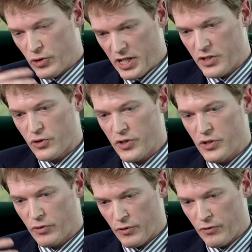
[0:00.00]
through your
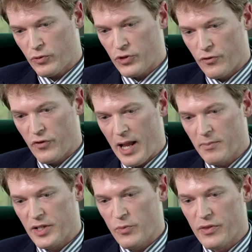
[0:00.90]
history, through through your
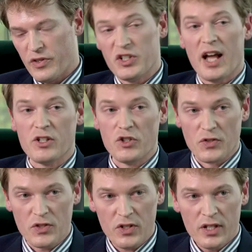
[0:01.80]
family, with the
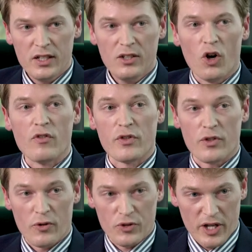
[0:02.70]
dangers of
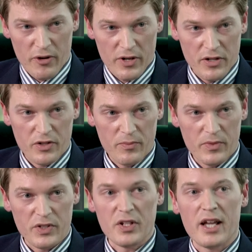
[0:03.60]

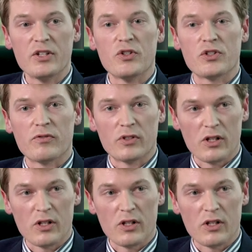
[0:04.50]
authoritarianism, the yeah. dangers of